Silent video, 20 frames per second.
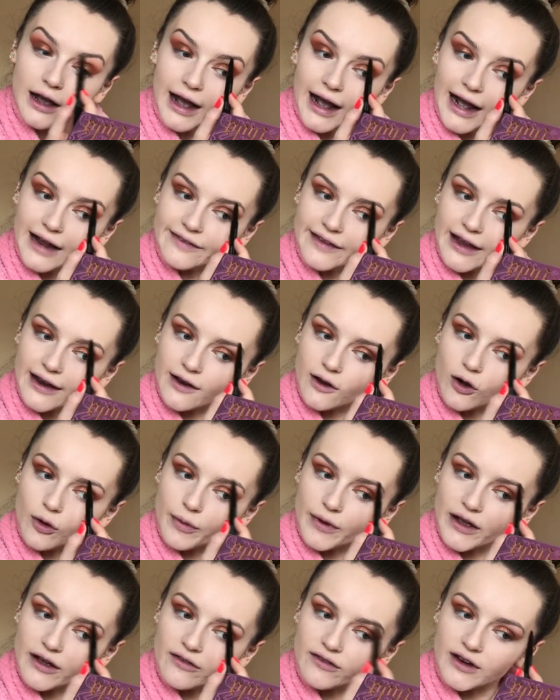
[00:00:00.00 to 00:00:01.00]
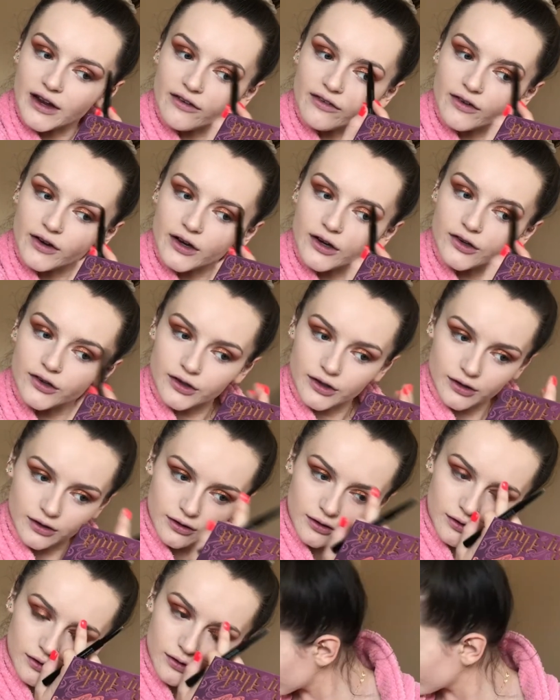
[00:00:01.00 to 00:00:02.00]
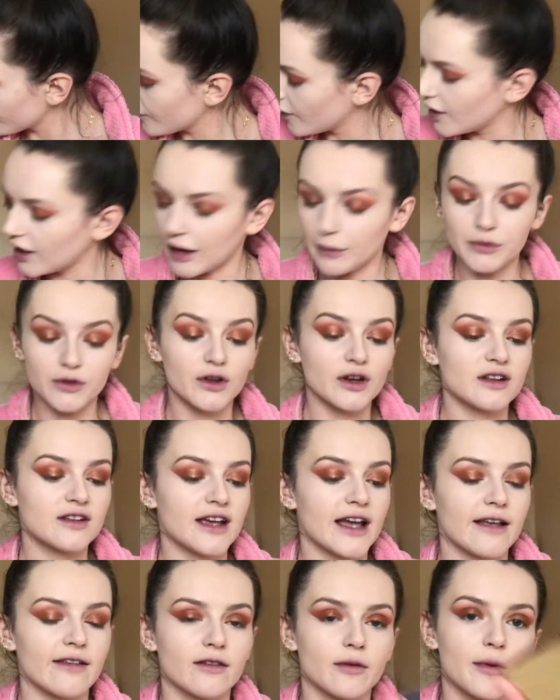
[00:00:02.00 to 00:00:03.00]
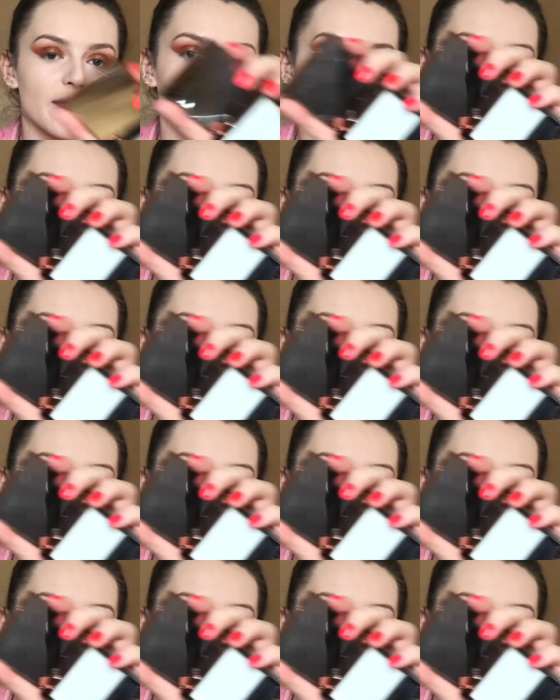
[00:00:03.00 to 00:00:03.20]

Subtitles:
add that little bit of definition. I'm just going to take some of